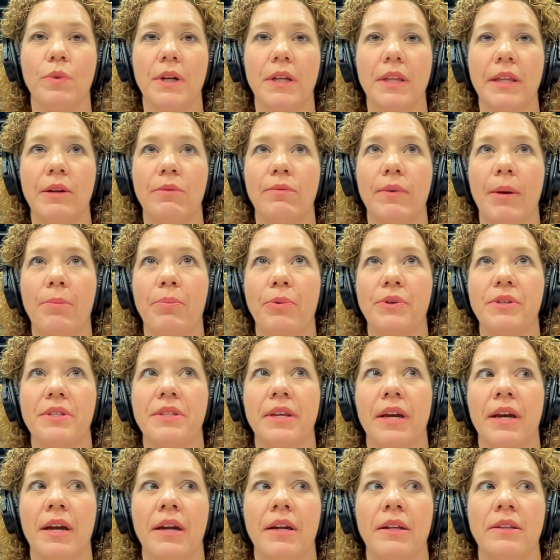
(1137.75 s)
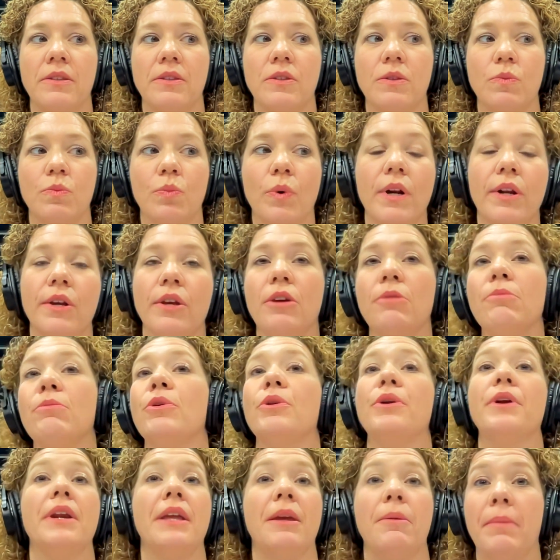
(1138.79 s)
Really represents what a
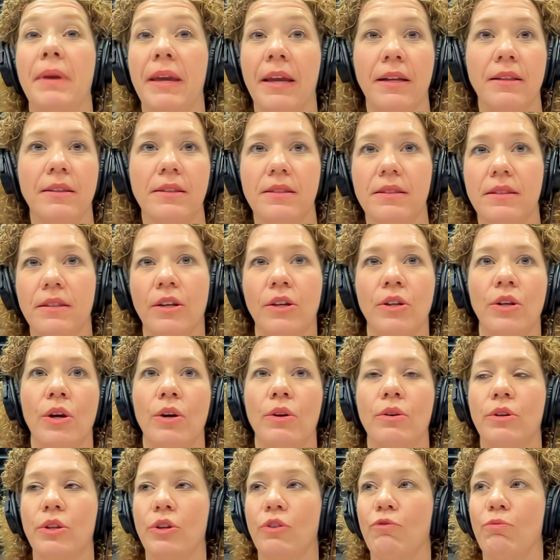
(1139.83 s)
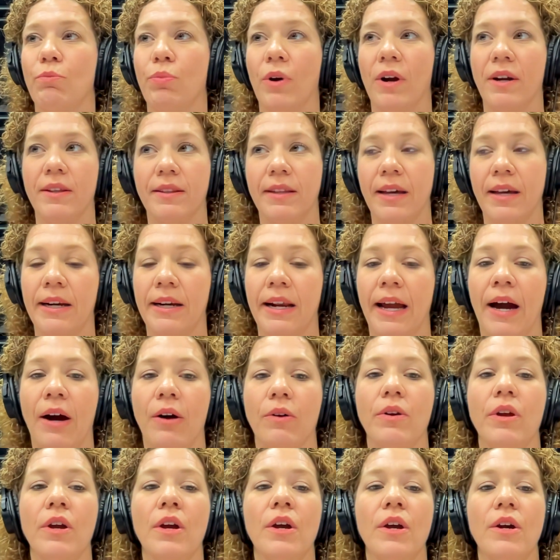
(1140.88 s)
community means. And you've brought
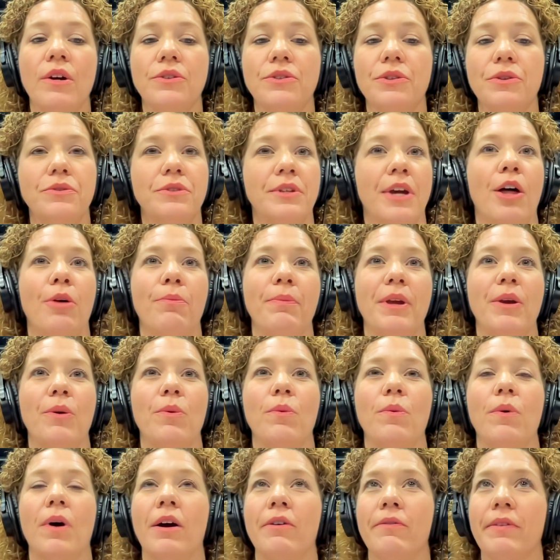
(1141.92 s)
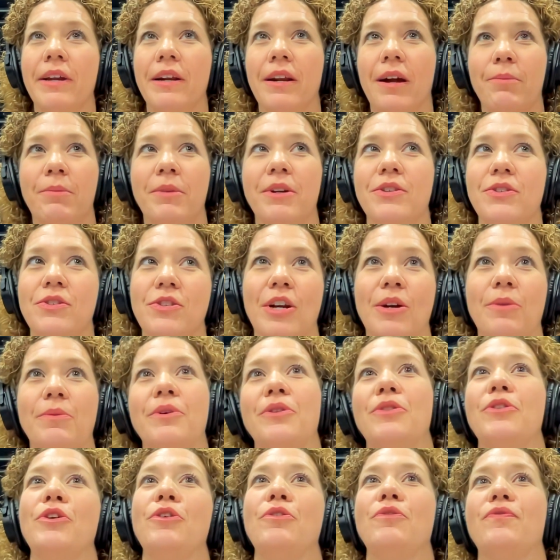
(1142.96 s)
out. So tell me, Irina, I'm going to start
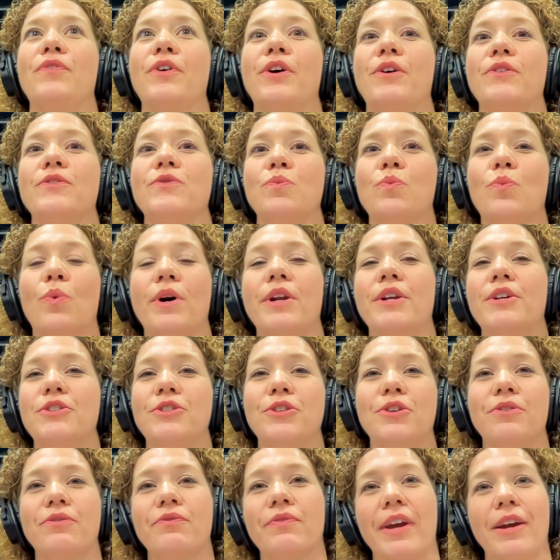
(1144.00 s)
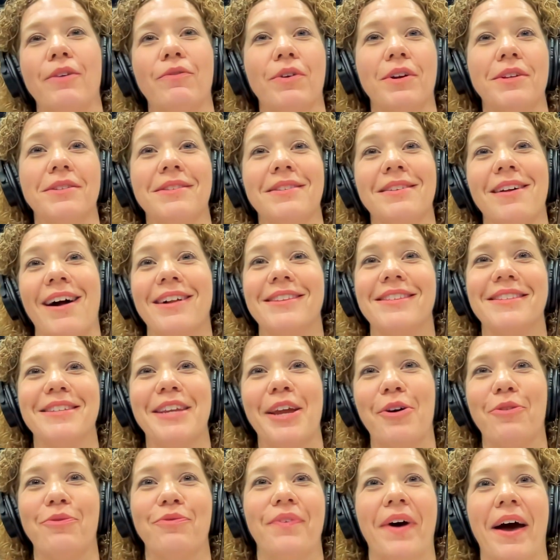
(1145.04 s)
with you first. What is your favorite
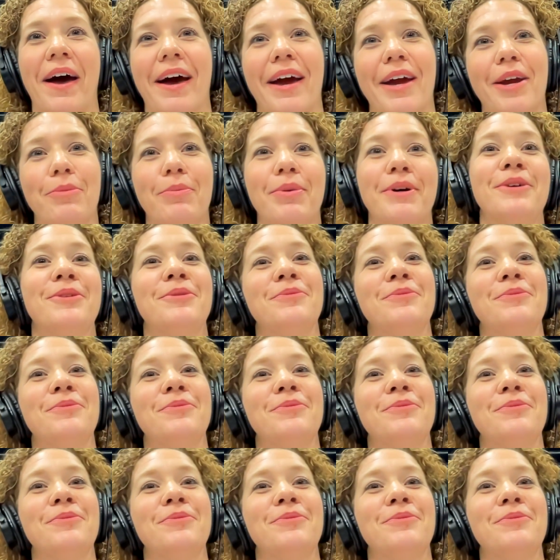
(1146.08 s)
Scottsdale vibe?